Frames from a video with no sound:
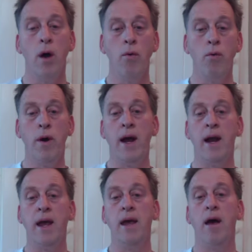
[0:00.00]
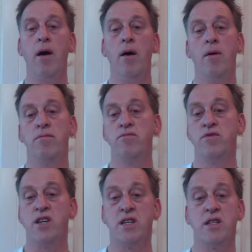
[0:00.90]
really
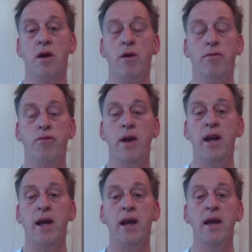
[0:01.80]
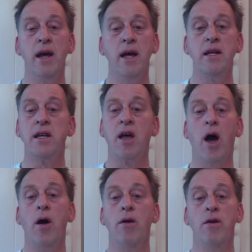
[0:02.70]
just threatening to
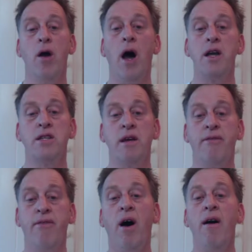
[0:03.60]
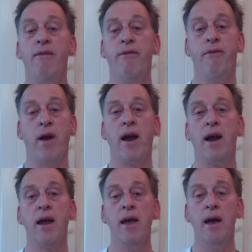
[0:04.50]
go knight g5,
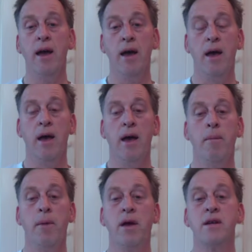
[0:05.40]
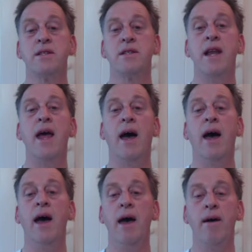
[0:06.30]
frankly, because
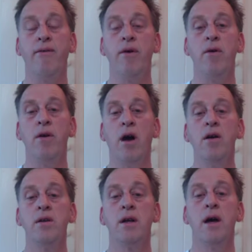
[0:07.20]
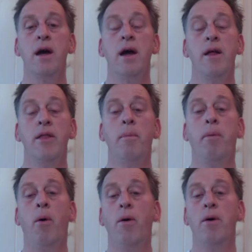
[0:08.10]
now, if you note, the
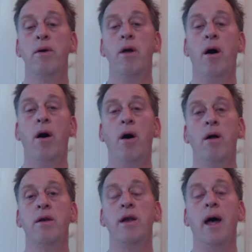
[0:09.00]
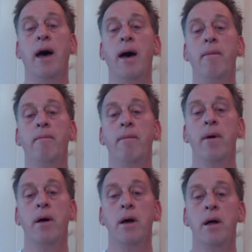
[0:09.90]
pawn on
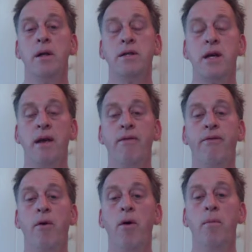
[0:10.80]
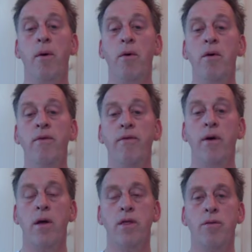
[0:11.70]
d4 move
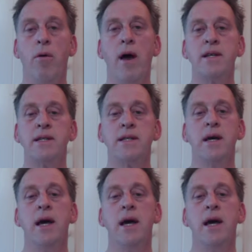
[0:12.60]
thrust